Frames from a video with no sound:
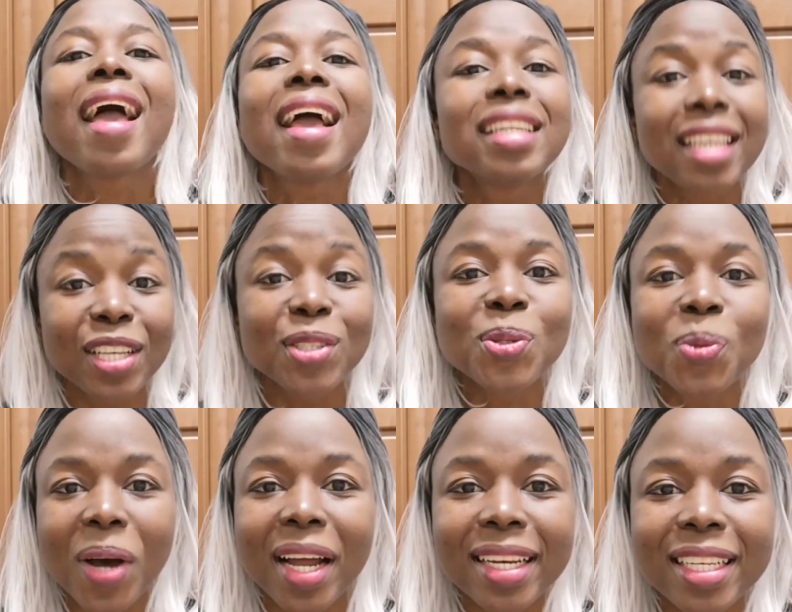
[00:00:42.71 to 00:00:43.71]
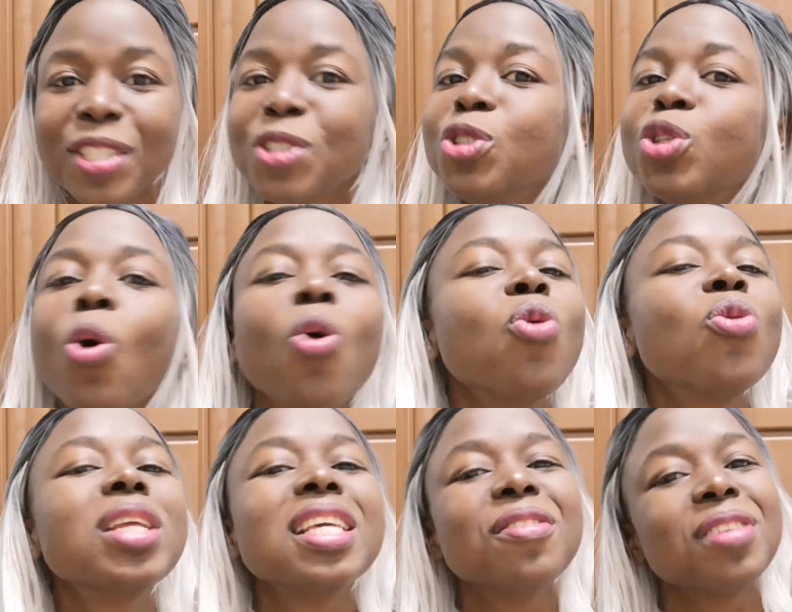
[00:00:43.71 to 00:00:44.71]
And guess what? You
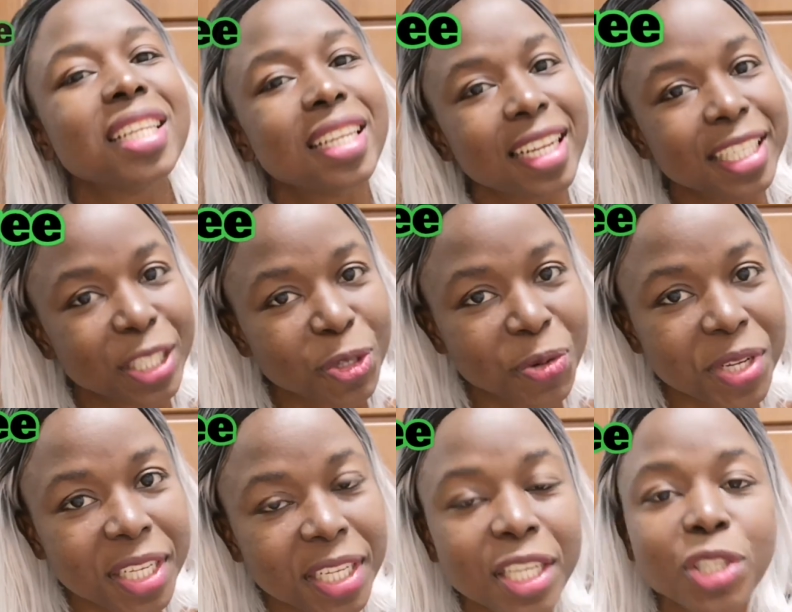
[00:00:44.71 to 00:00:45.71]
don't even need a degree.